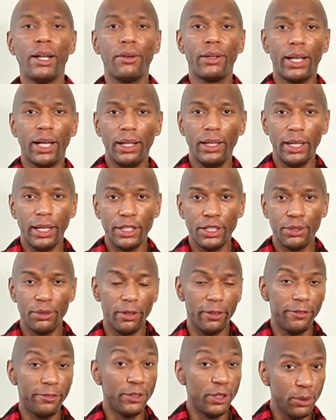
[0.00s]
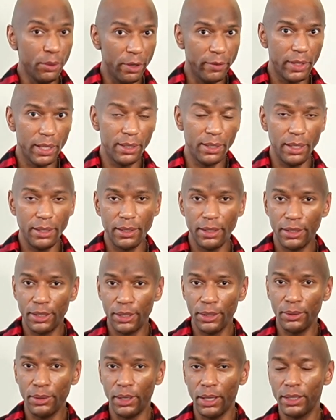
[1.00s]
getting into a few of the season
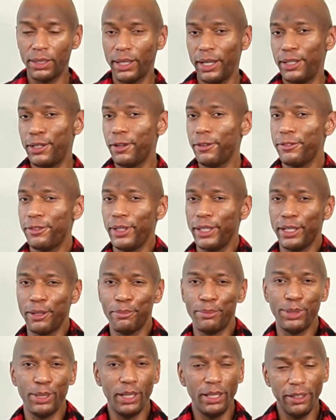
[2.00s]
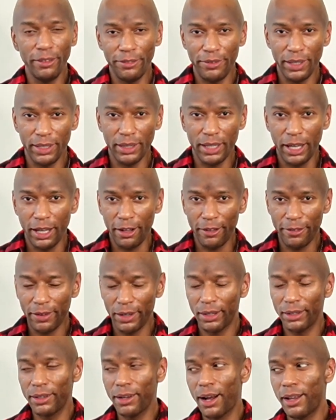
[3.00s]
2 looks that I don't feel like completely fit the
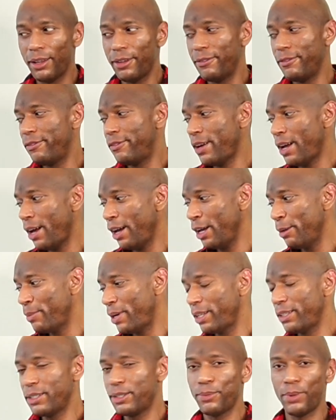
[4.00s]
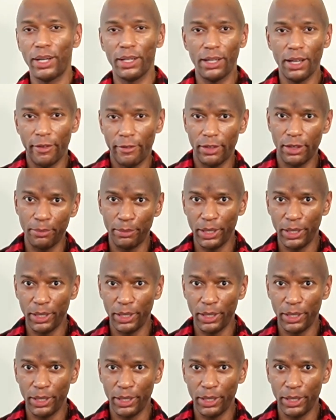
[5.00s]
Hellfire Gala vibe, and I just want to cover them